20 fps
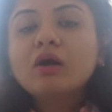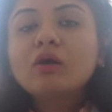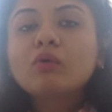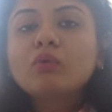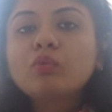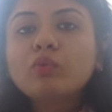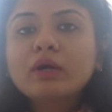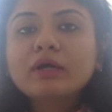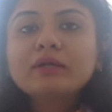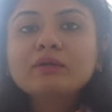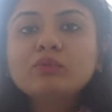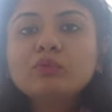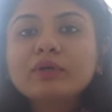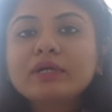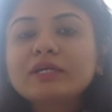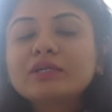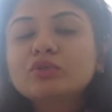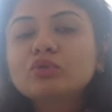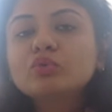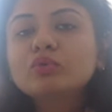One
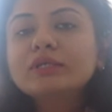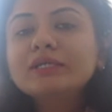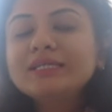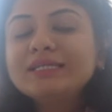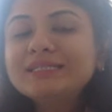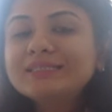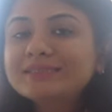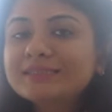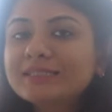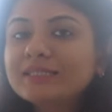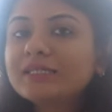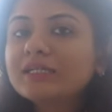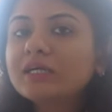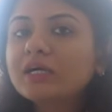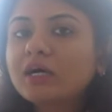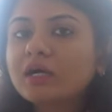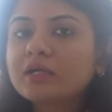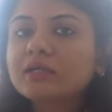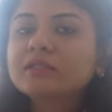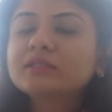way to easily
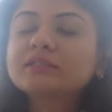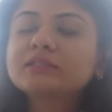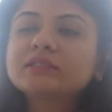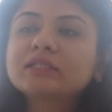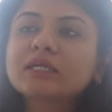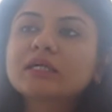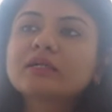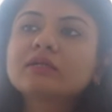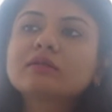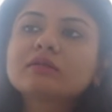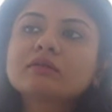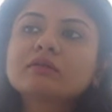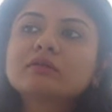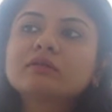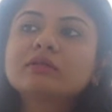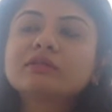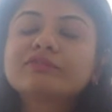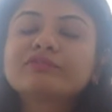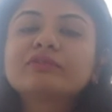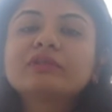understand
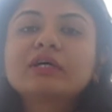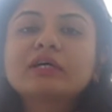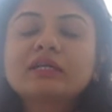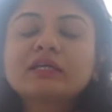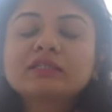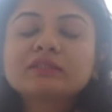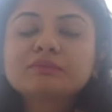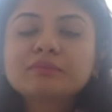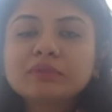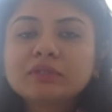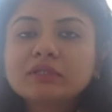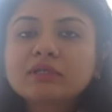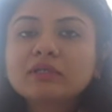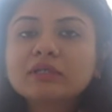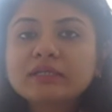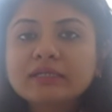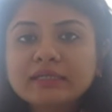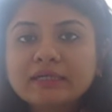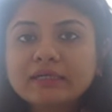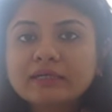if there has been
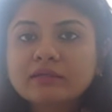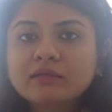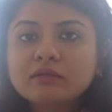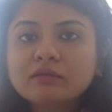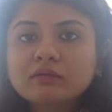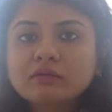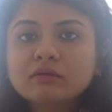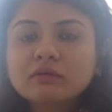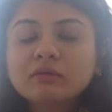a tear